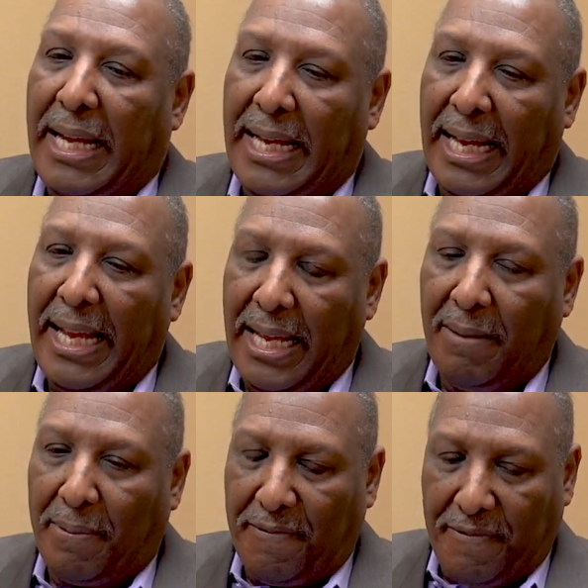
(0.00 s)
And I had
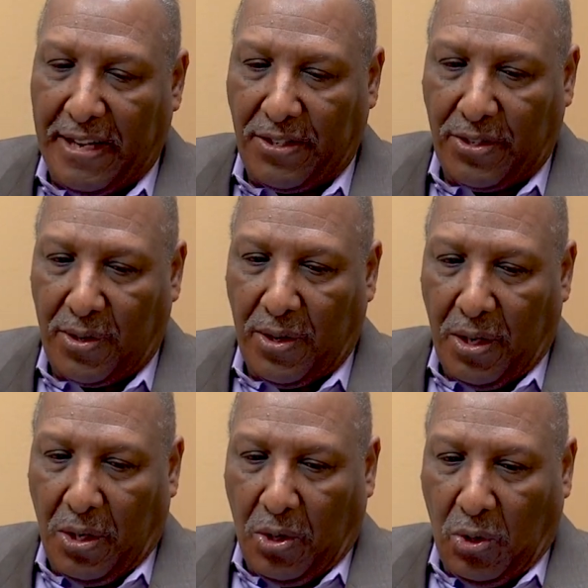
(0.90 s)
a professor
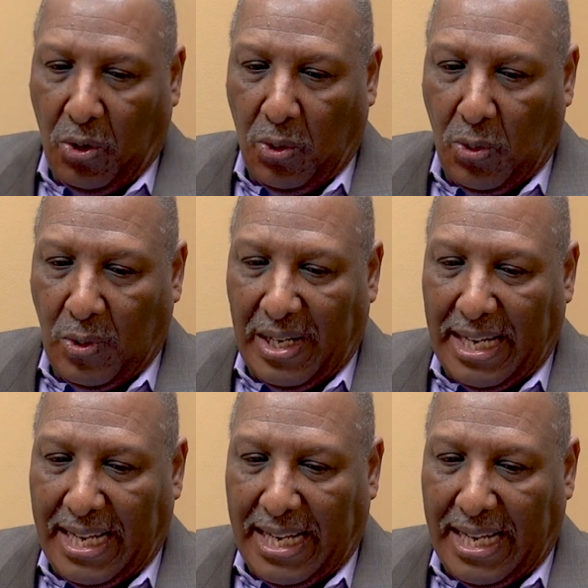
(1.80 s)
who